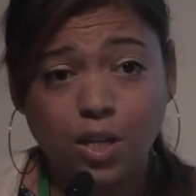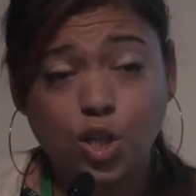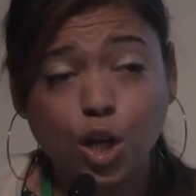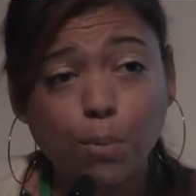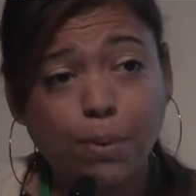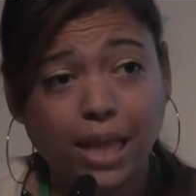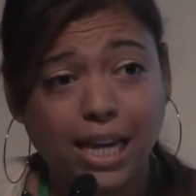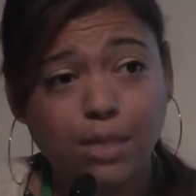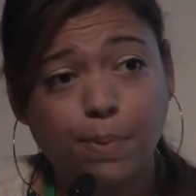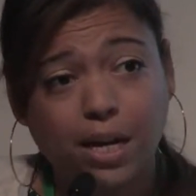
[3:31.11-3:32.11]
took
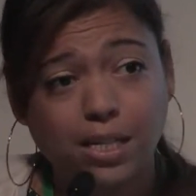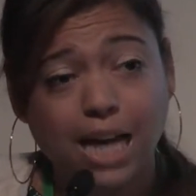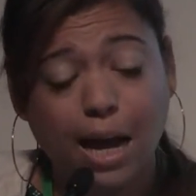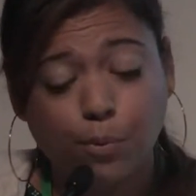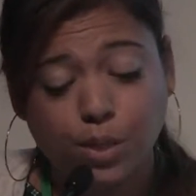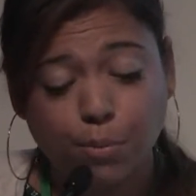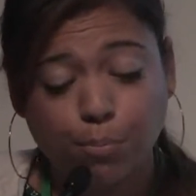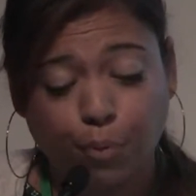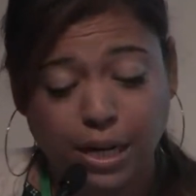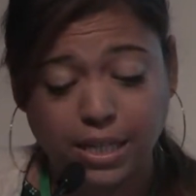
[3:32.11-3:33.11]
place because I was
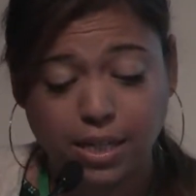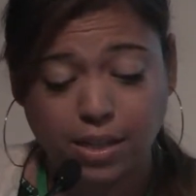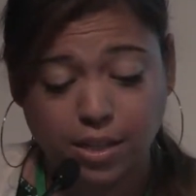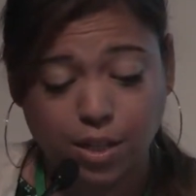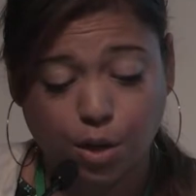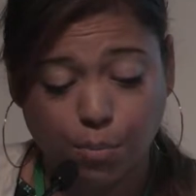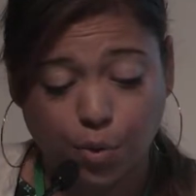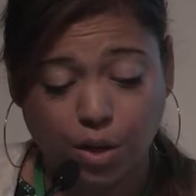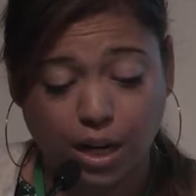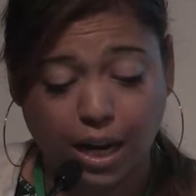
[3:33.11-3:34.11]
embraced in this
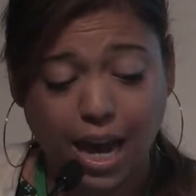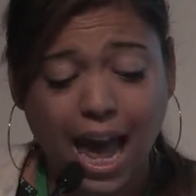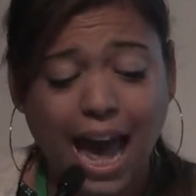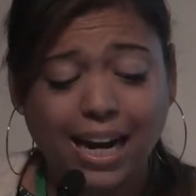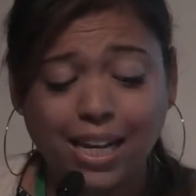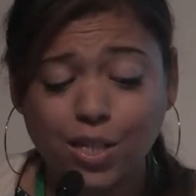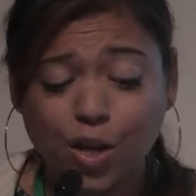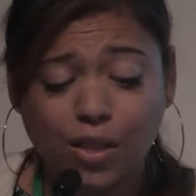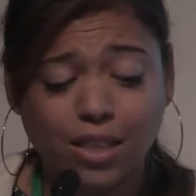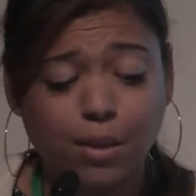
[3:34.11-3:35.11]
community, and I
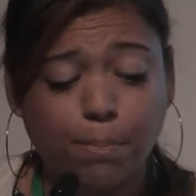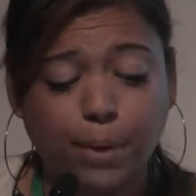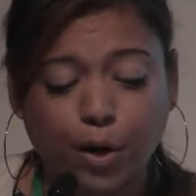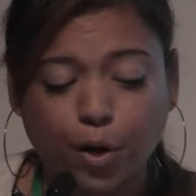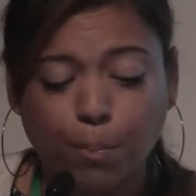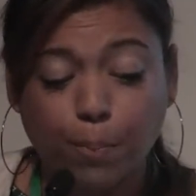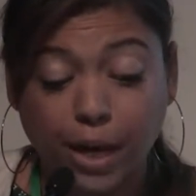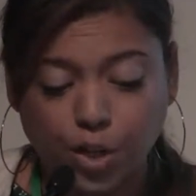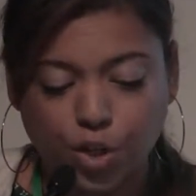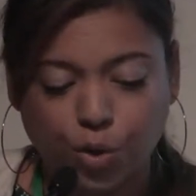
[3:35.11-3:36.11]
saw that the bigger
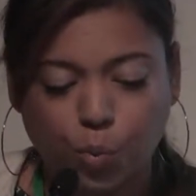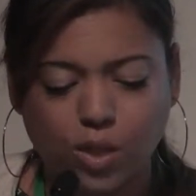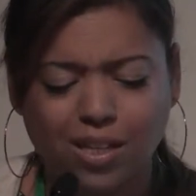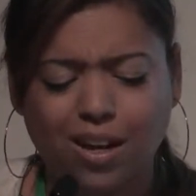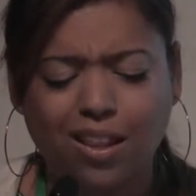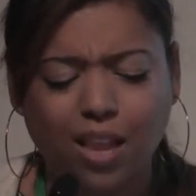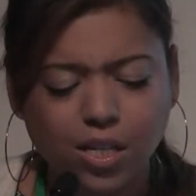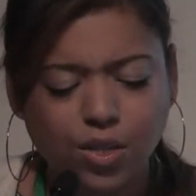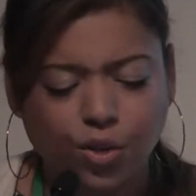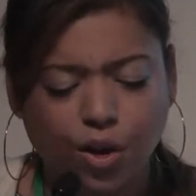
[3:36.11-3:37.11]
picture was a
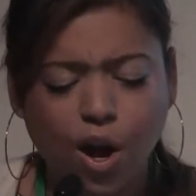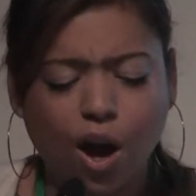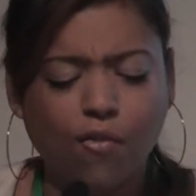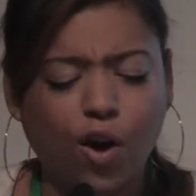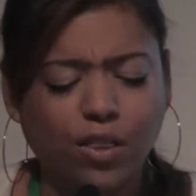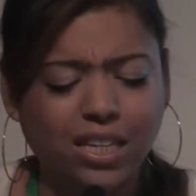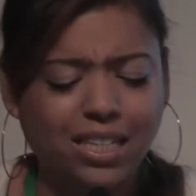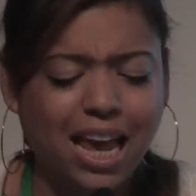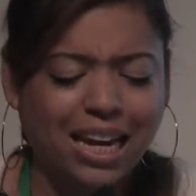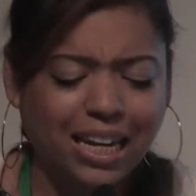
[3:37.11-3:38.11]
cluster of all these
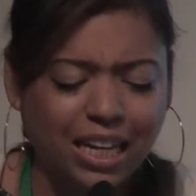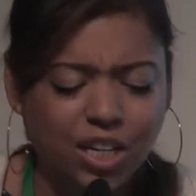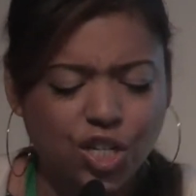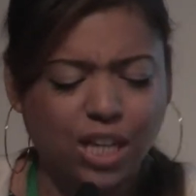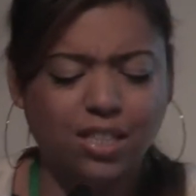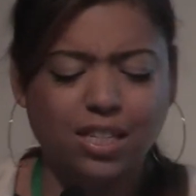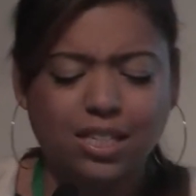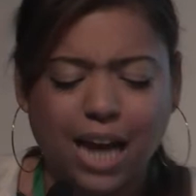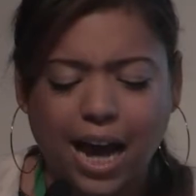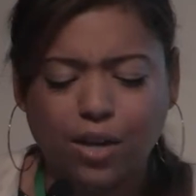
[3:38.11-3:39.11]
niche and
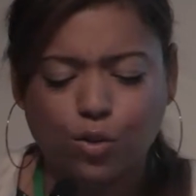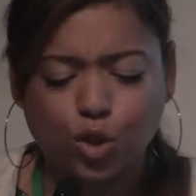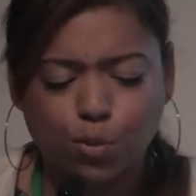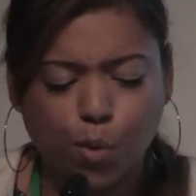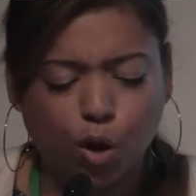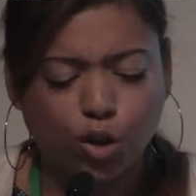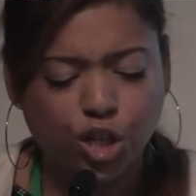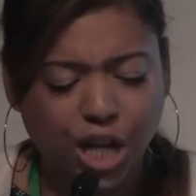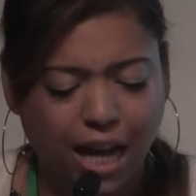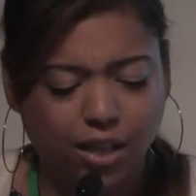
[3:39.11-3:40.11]
societal smaller
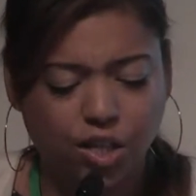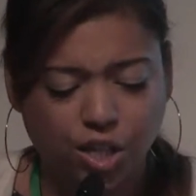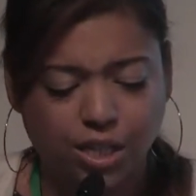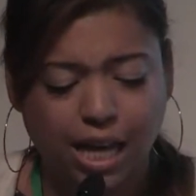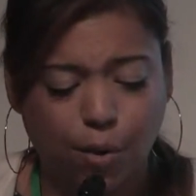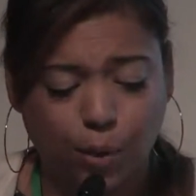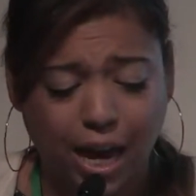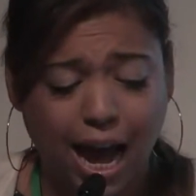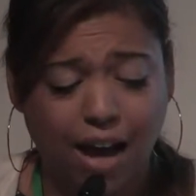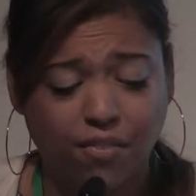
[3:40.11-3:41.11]
challenges that we
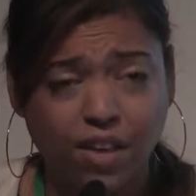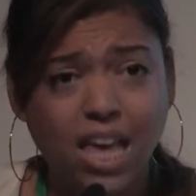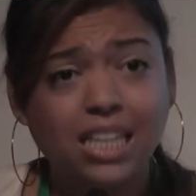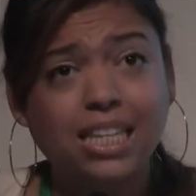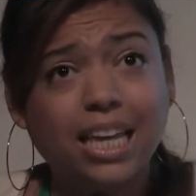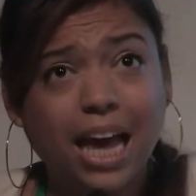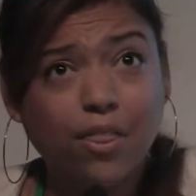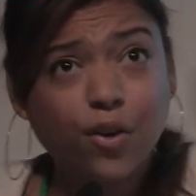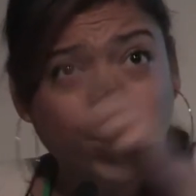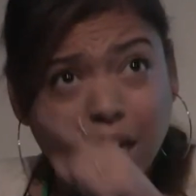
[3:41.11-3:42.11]
have.
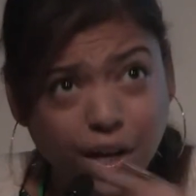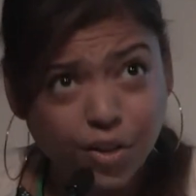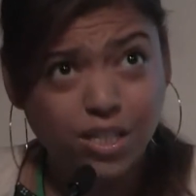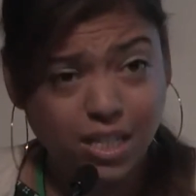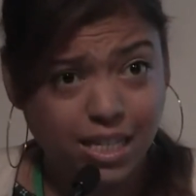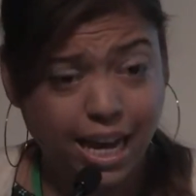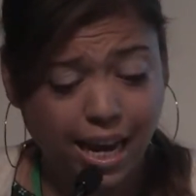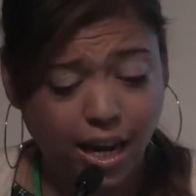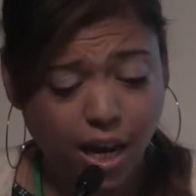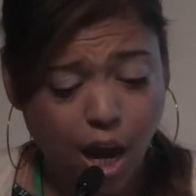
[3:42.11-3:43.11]
Together here
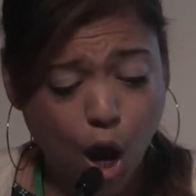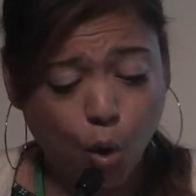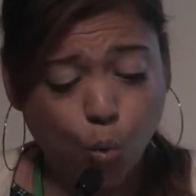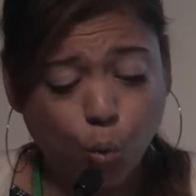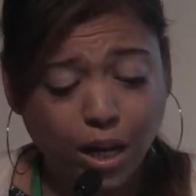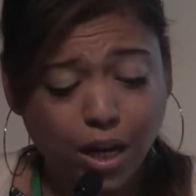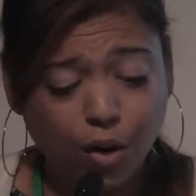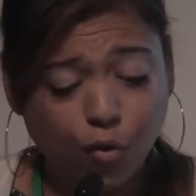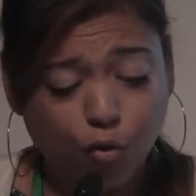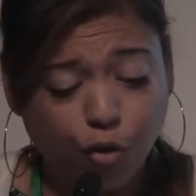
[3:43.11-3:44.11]
today, we
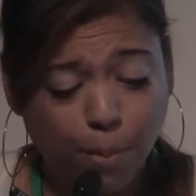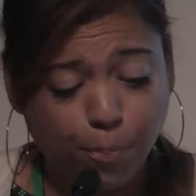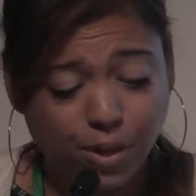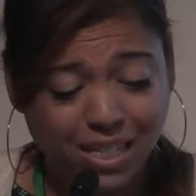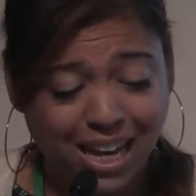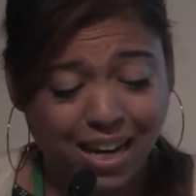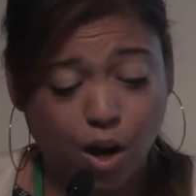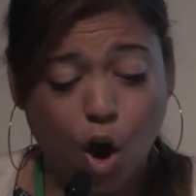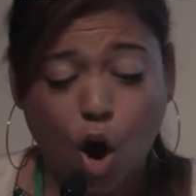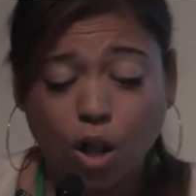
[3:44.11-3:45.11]
represent
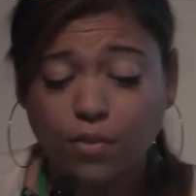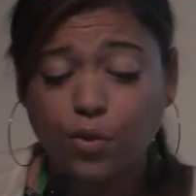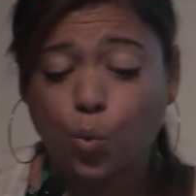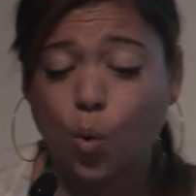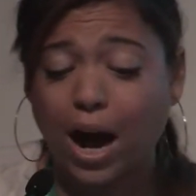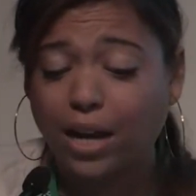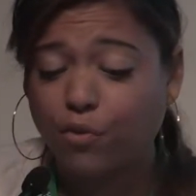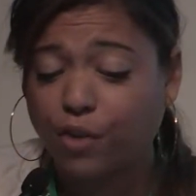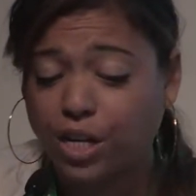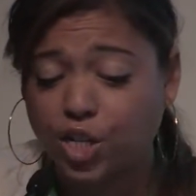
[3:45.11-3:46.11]
all of the
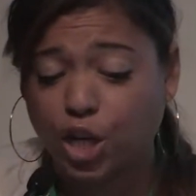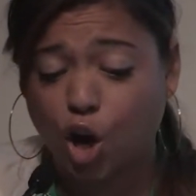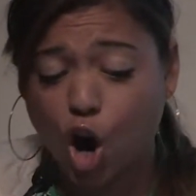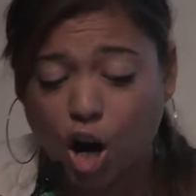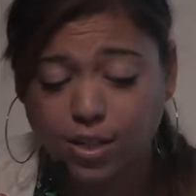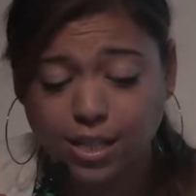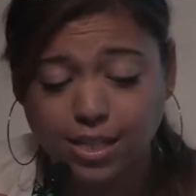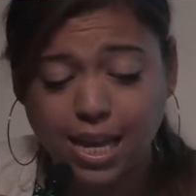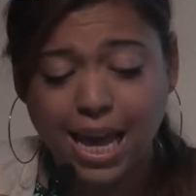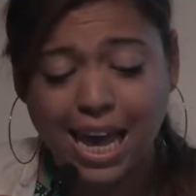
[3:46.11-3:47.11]
wide-ranging
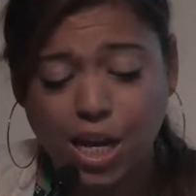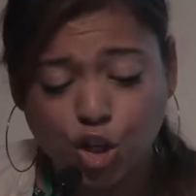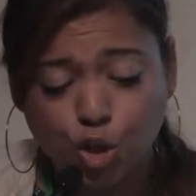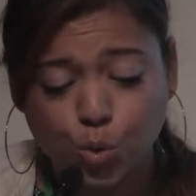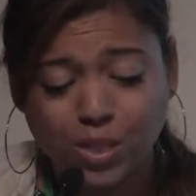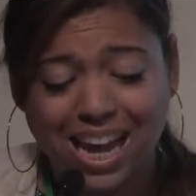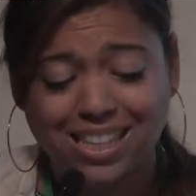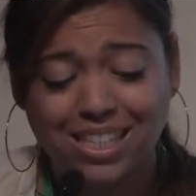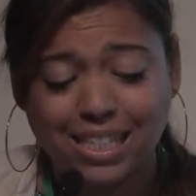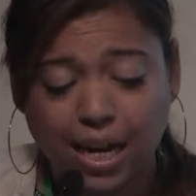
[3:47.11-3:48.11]
causes, issues, and
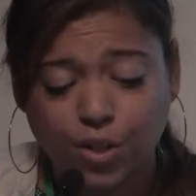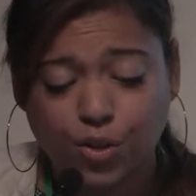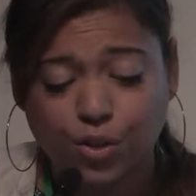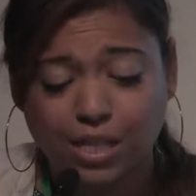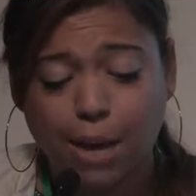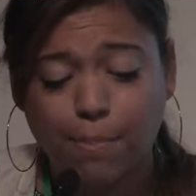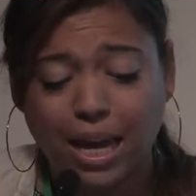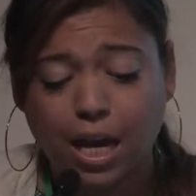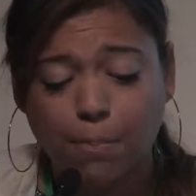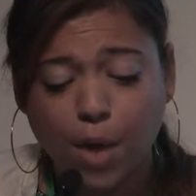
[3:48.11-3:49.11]
sectors that
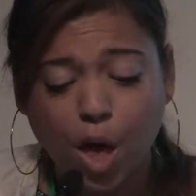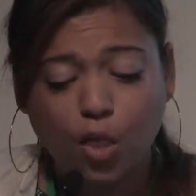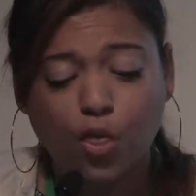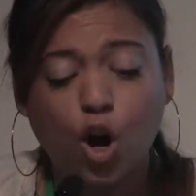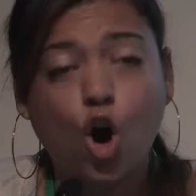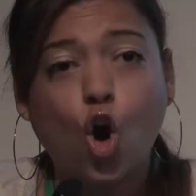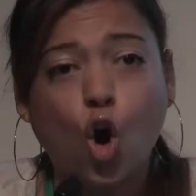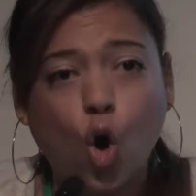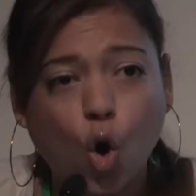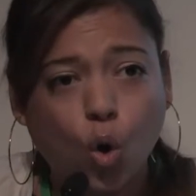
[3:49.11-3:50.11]
make up the
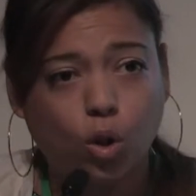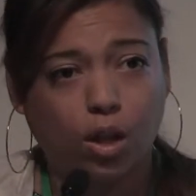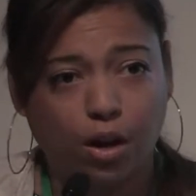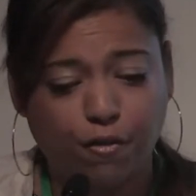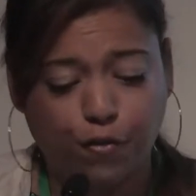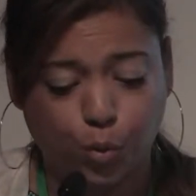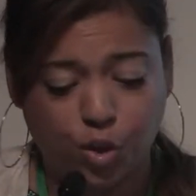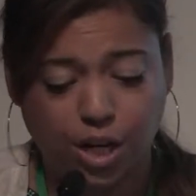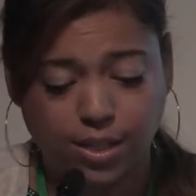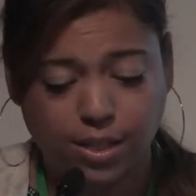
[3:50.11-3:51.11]
whole of food
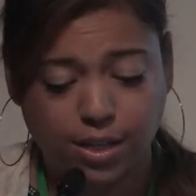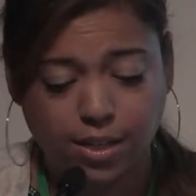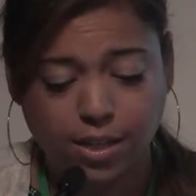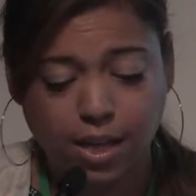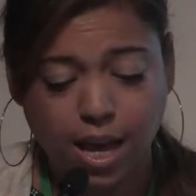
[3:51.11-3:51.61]
justice.